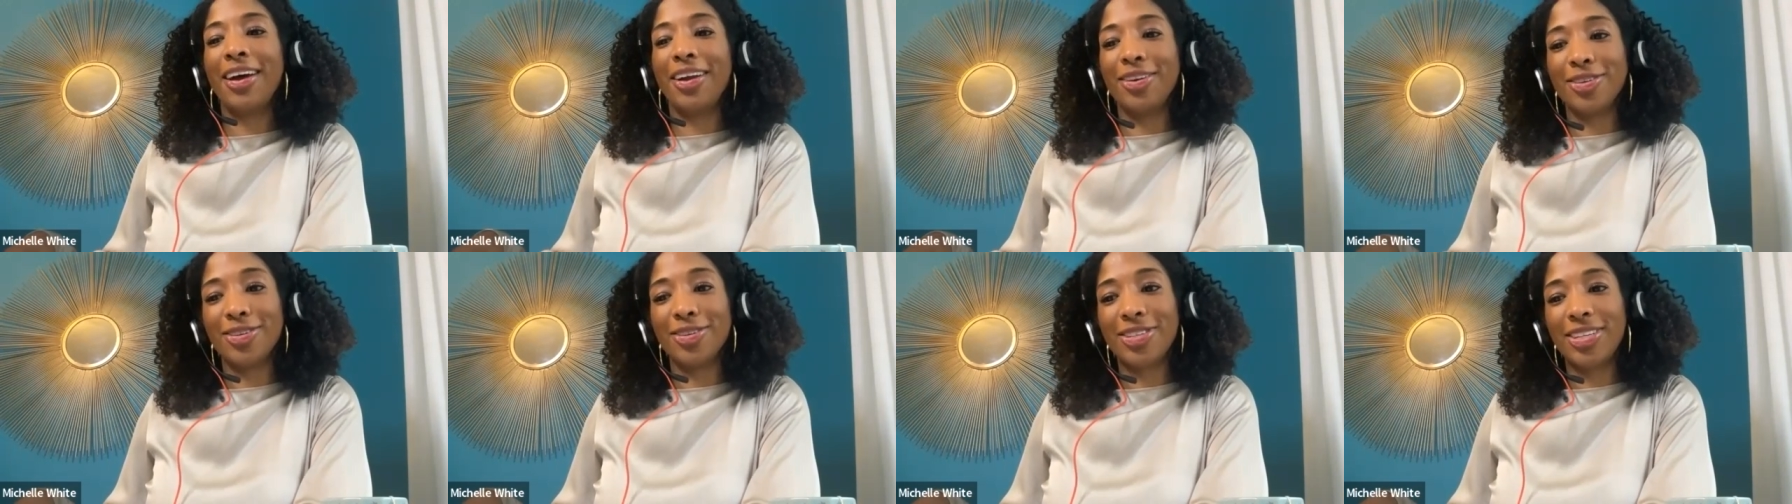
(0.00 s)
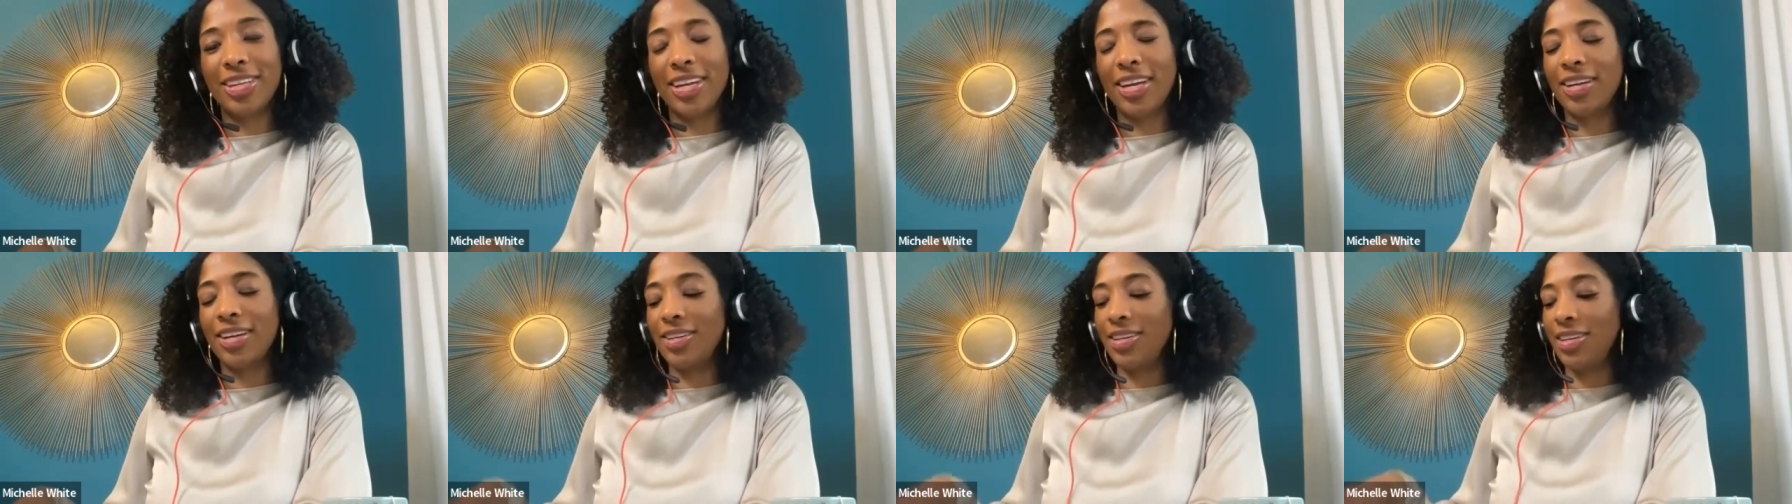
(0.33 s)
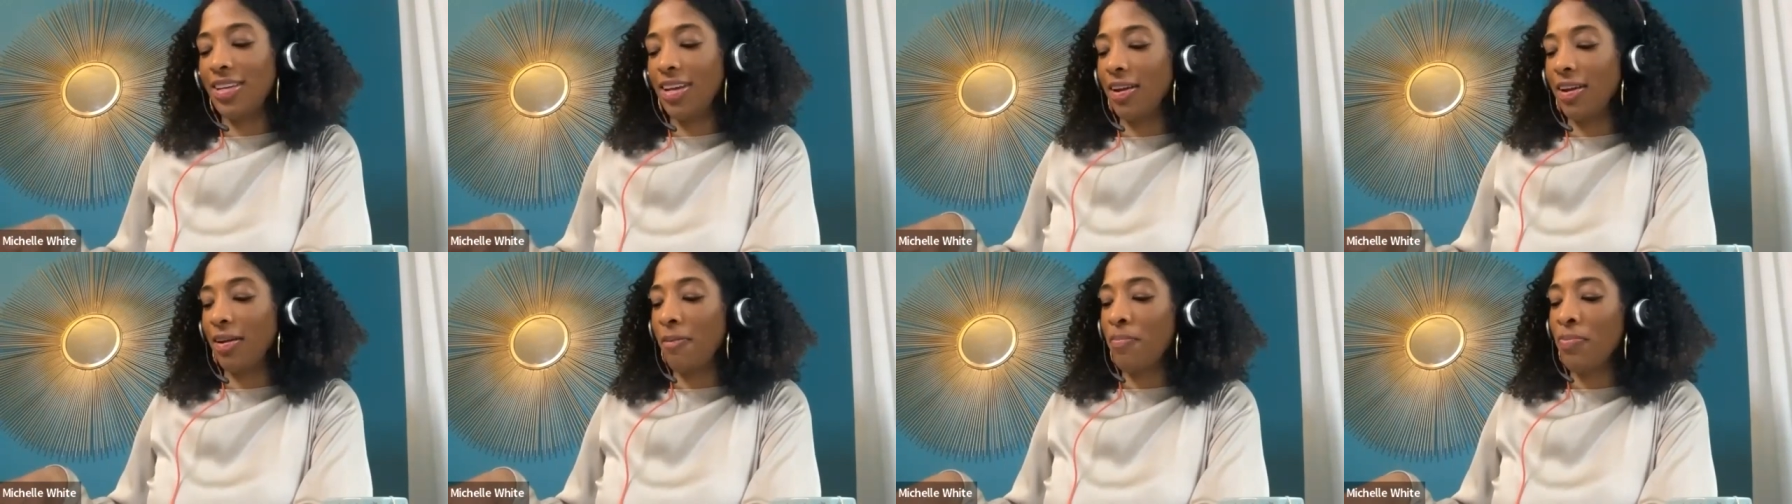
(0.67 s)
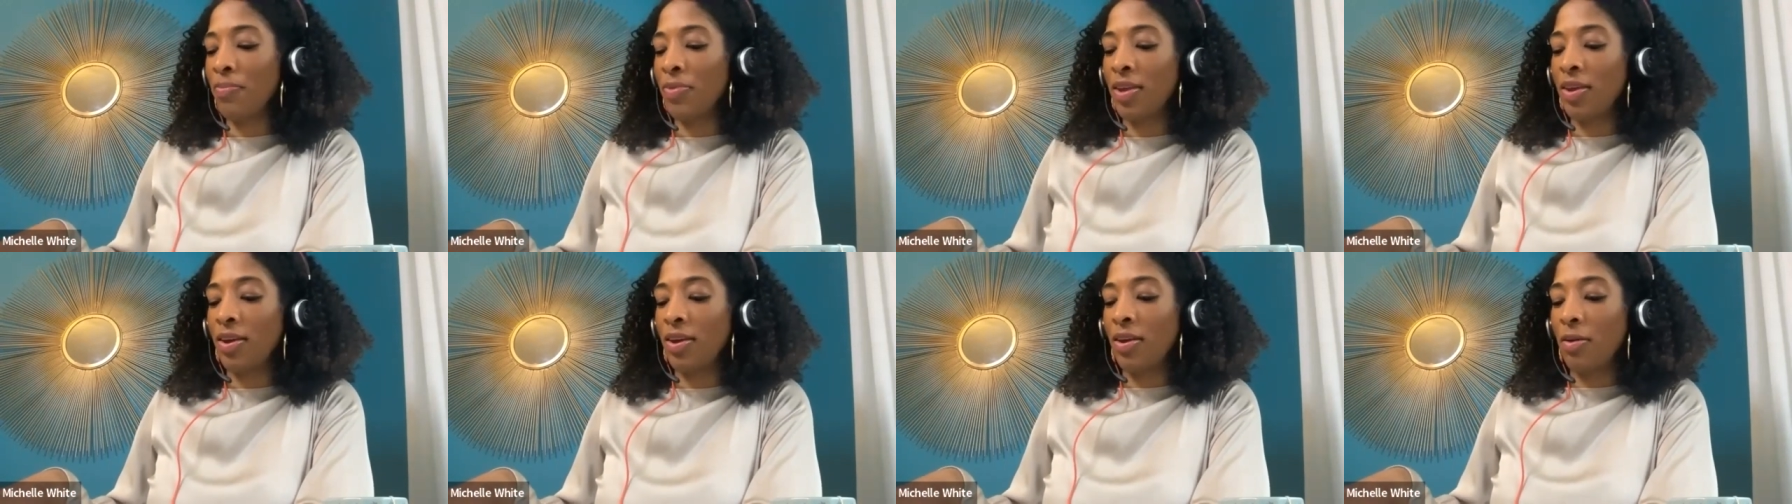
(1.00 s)
understanding,
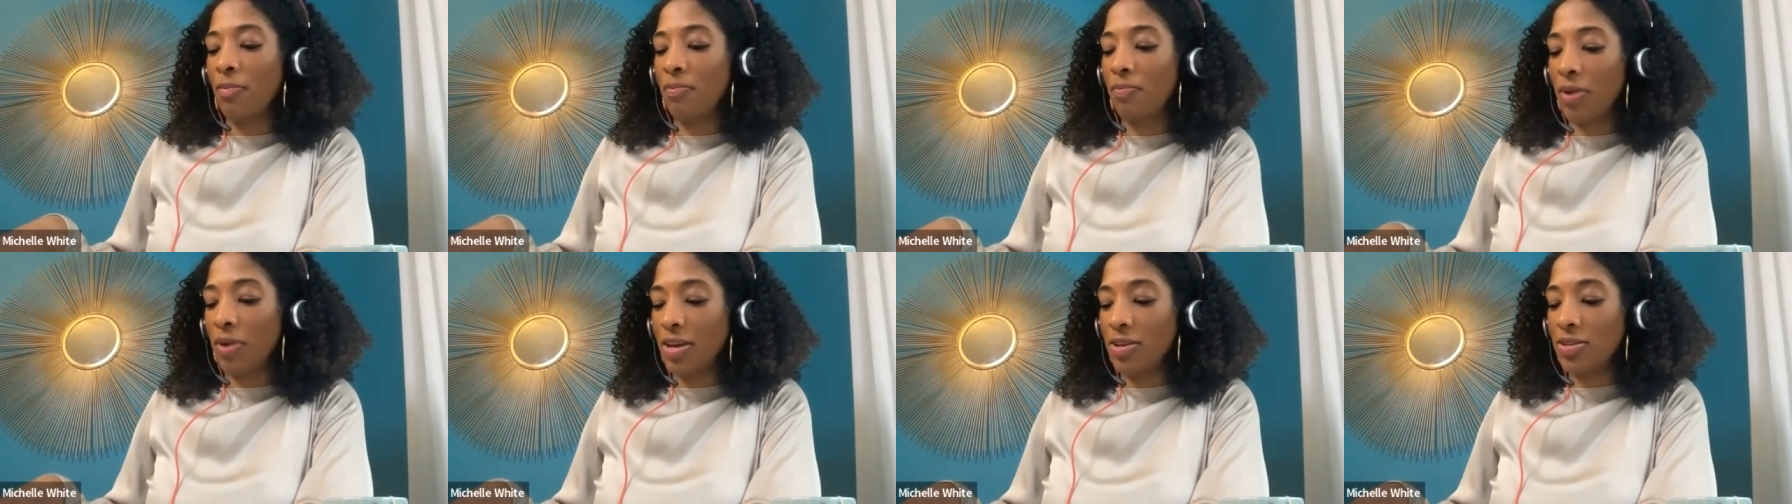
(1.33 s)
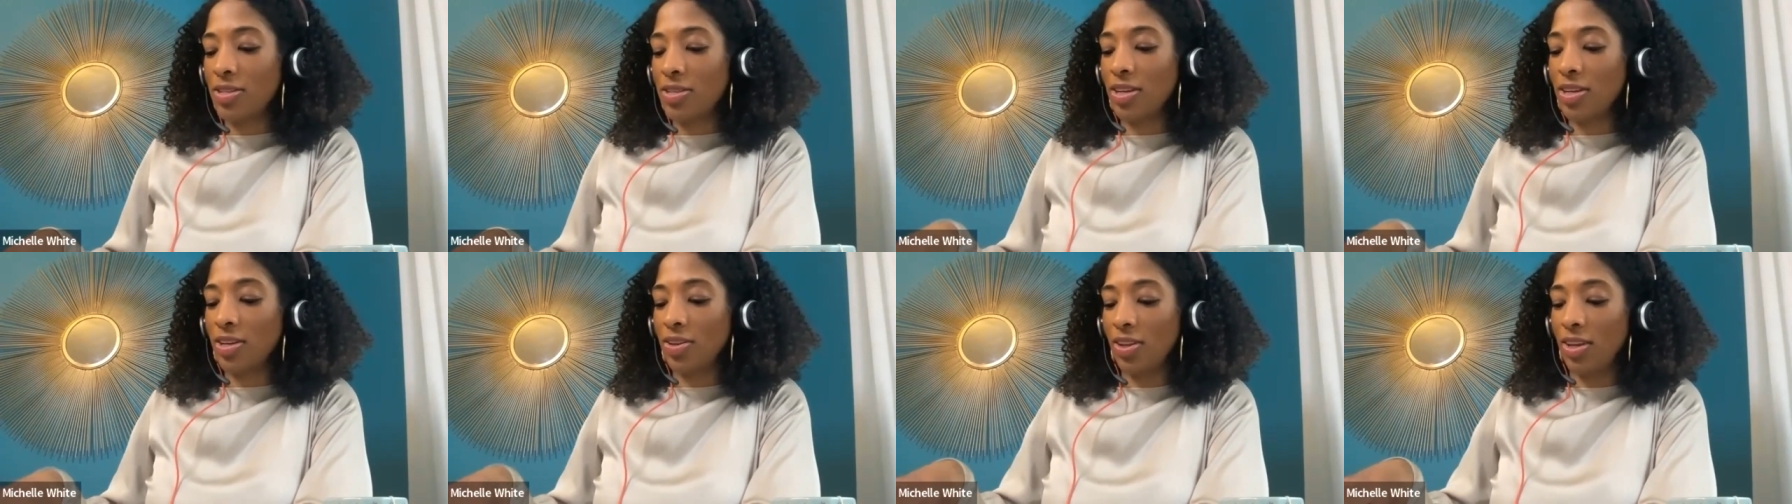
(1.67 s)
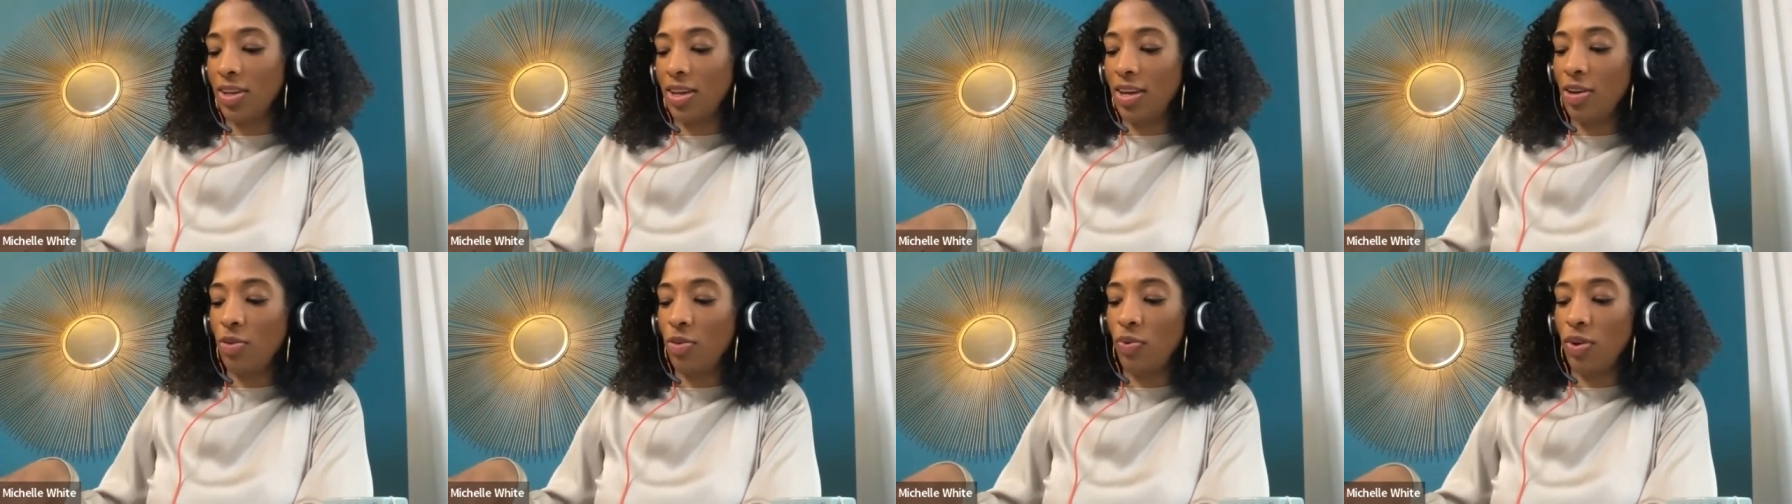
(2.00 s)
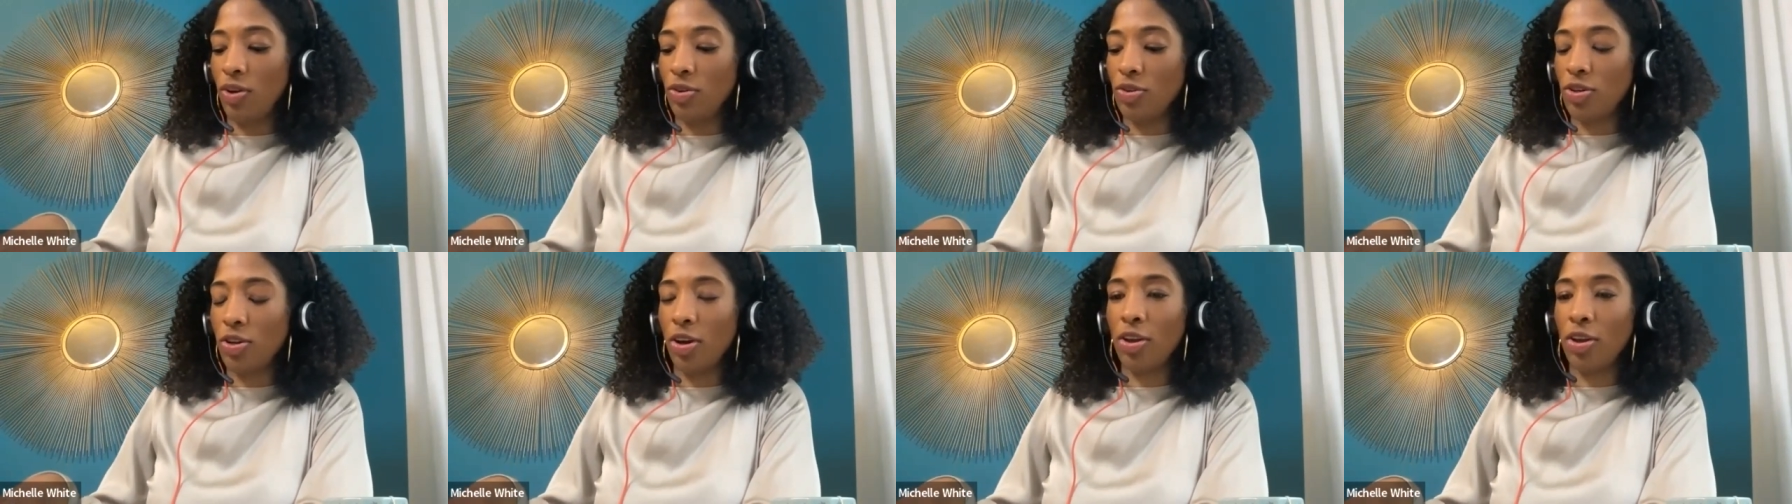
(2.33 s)
basically we
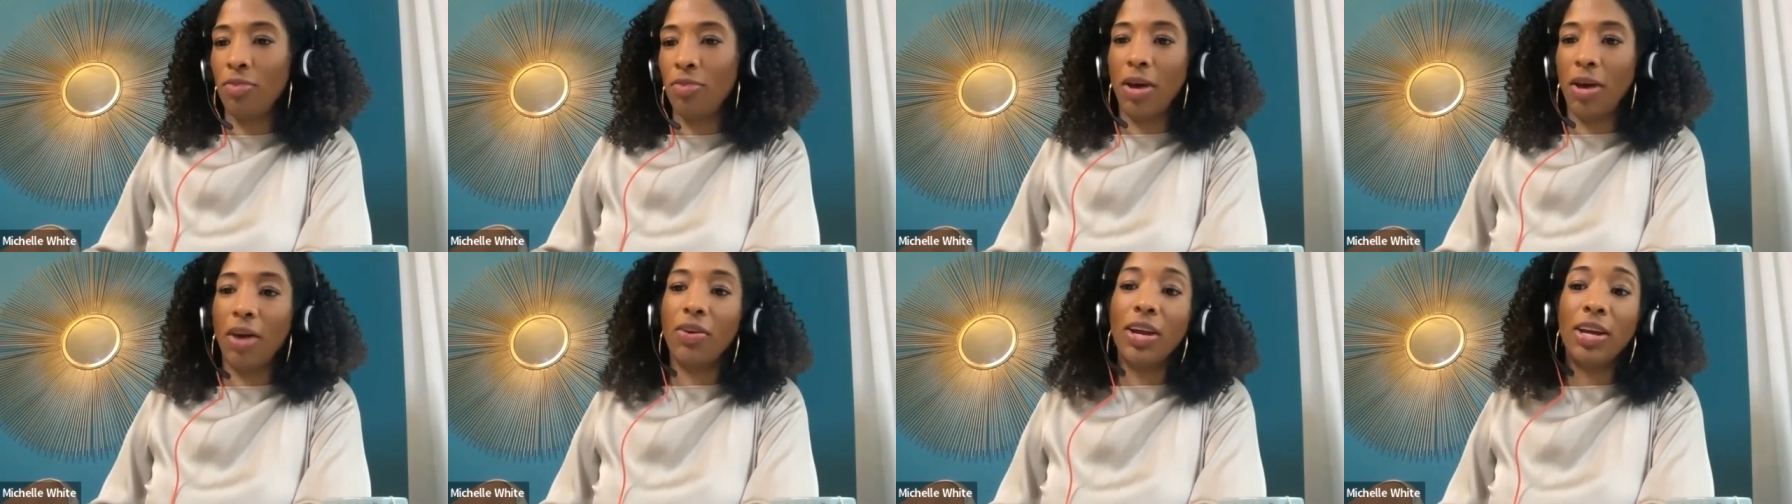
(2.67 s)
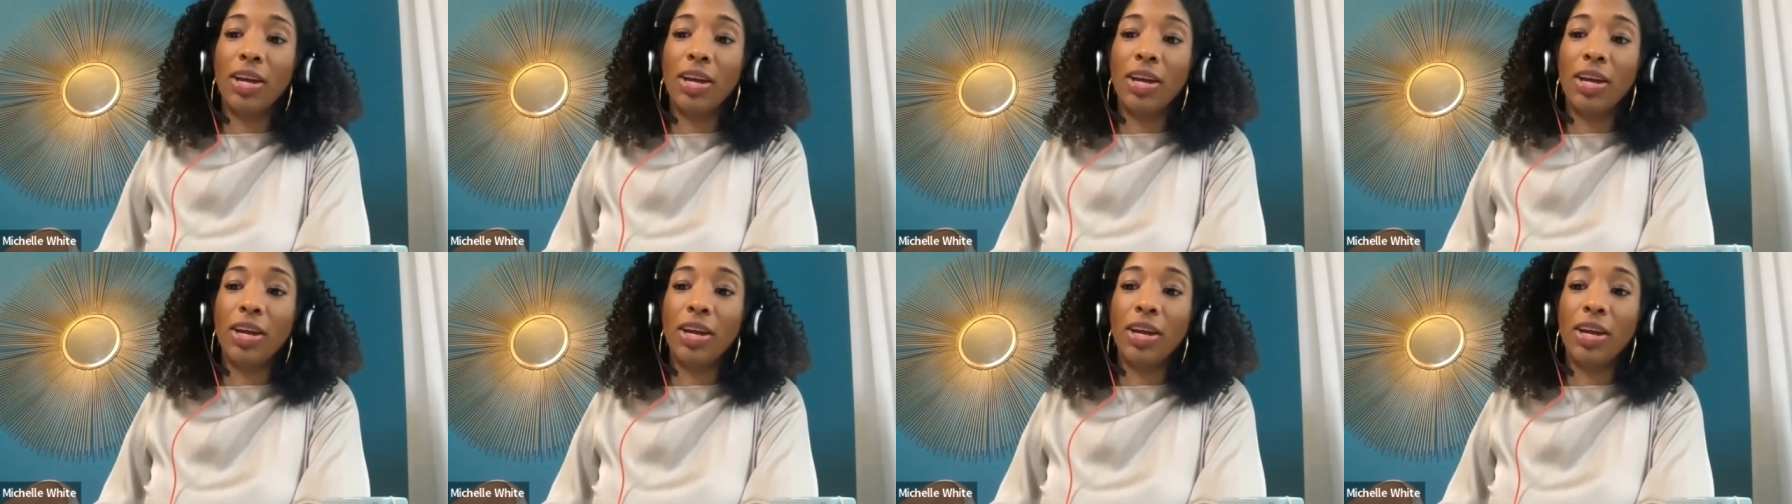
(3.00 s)
are talking about